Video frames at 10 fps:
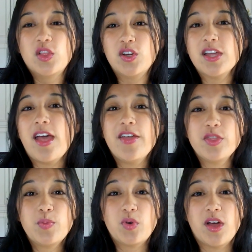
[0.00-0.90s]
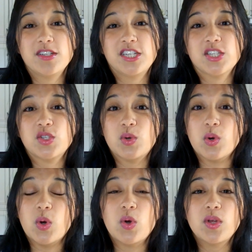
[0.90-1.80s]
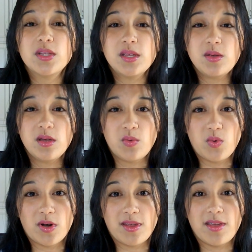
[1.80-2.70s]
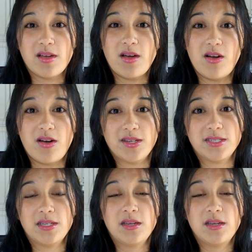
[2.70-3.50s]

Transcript: look at the projects you're currently working on.